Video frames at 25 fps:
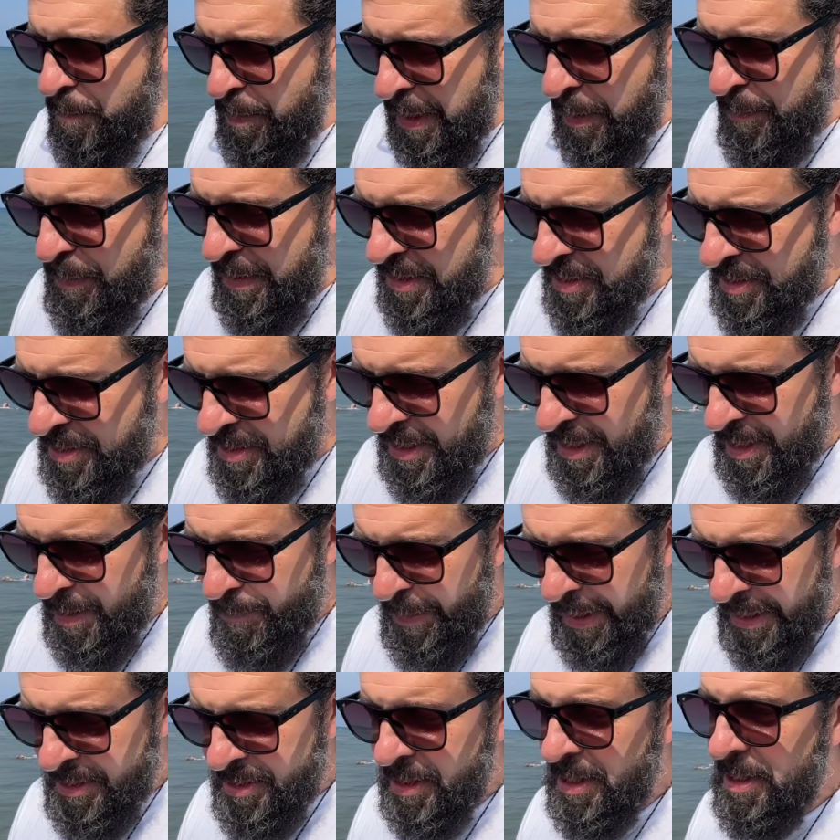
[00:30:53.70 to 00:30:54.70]
BBC
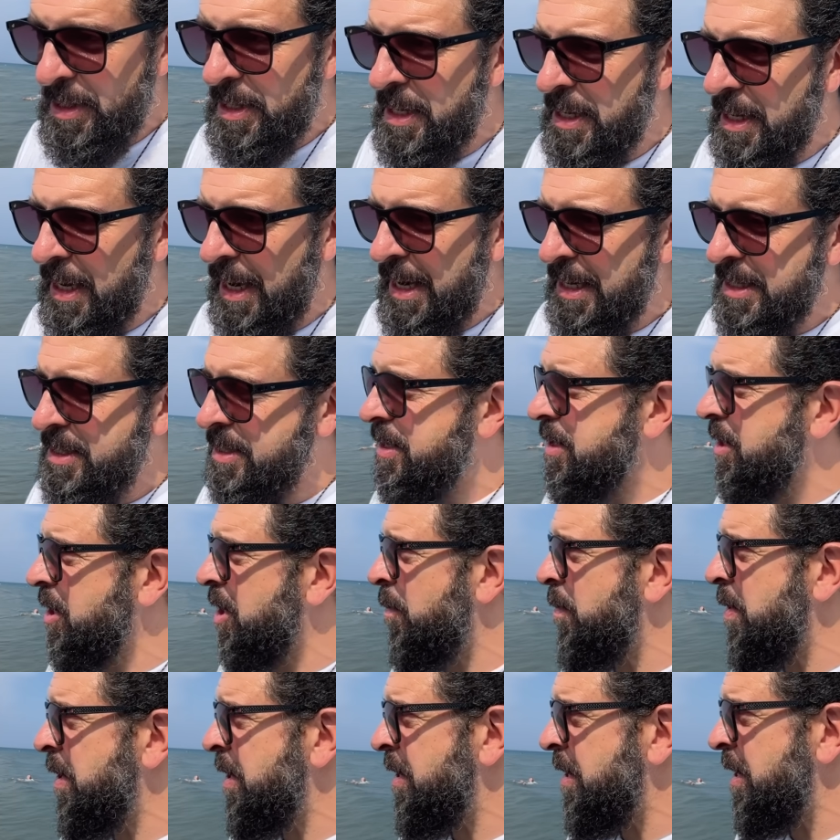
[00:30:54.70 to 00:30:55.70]
basically got
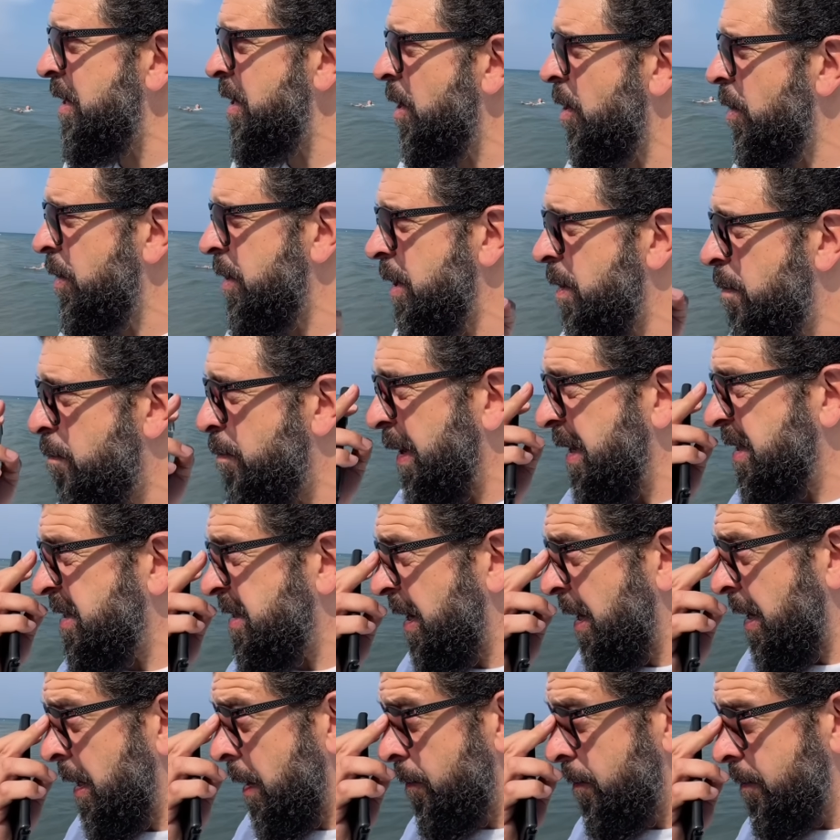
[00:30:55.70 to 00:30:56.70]
community noted big
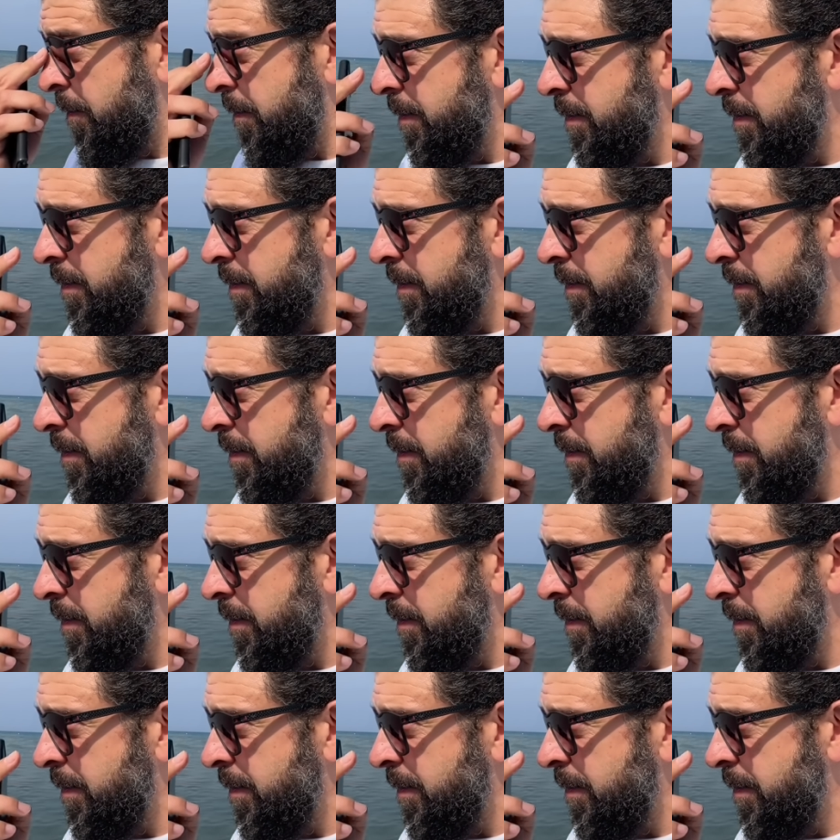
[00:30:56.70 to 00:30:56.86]
time.